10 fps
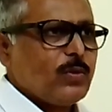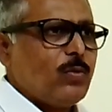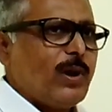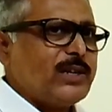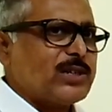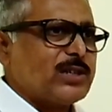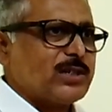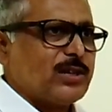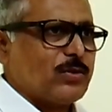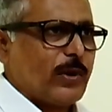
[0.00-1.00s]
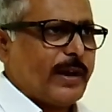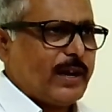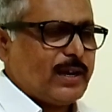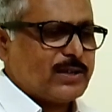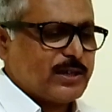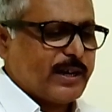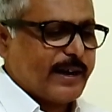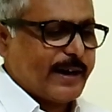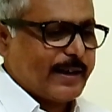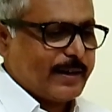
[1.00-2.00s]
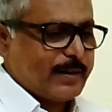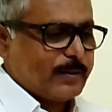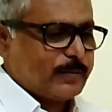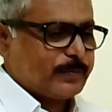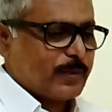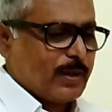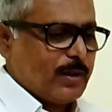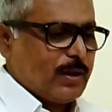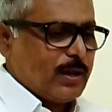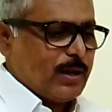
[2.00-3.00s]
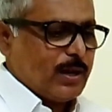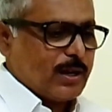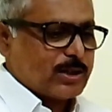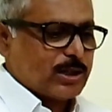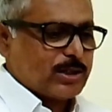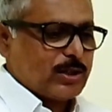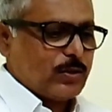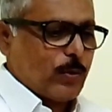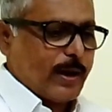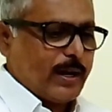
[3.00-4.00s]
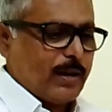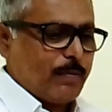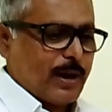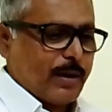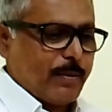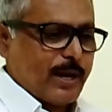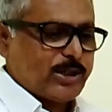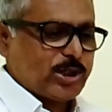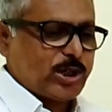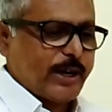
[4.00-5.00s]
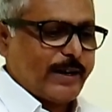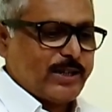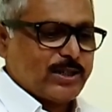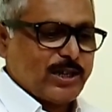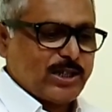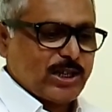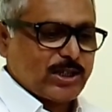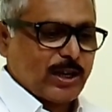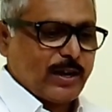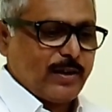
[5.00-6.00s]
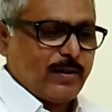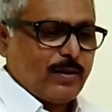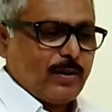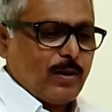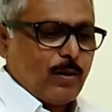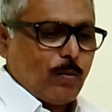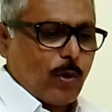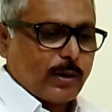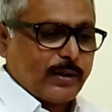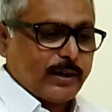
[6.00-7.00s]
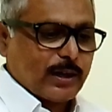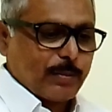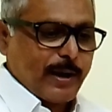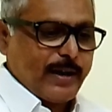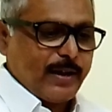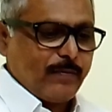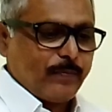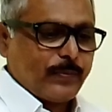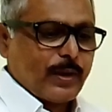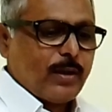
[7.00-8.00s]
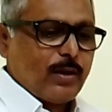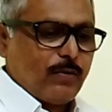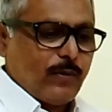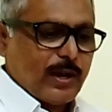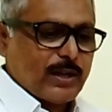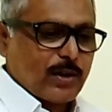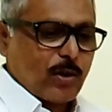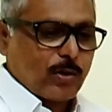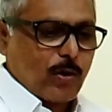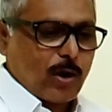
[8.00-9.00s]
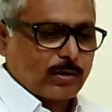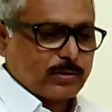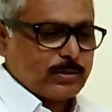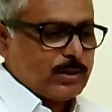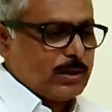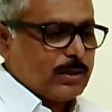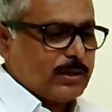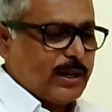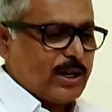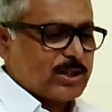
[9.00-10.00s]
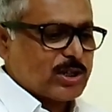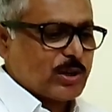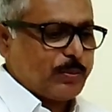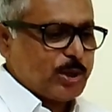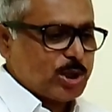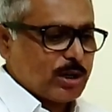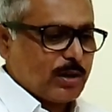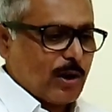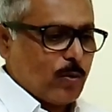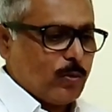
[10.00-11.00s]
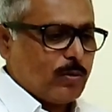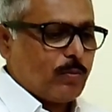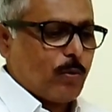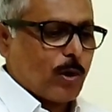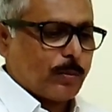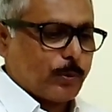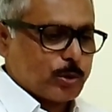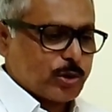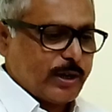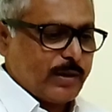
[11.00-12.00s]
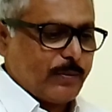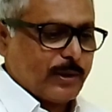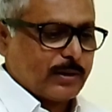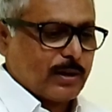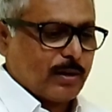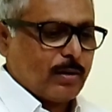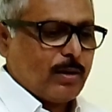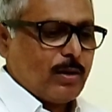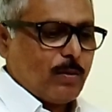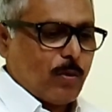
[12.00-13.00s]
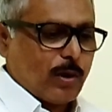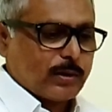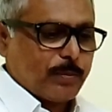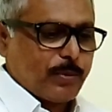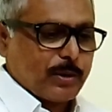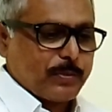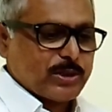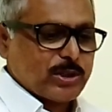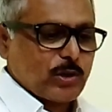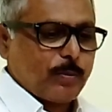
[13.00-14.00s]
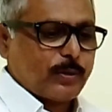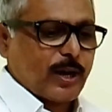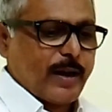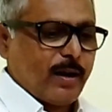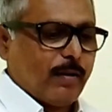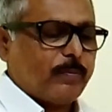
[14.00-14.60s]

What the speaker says: Why such inquiry is needed? Here such inquiry by a magistrate is necessary for determining whether or not there is a sufficient ground for proceeding further for the purposes of trial.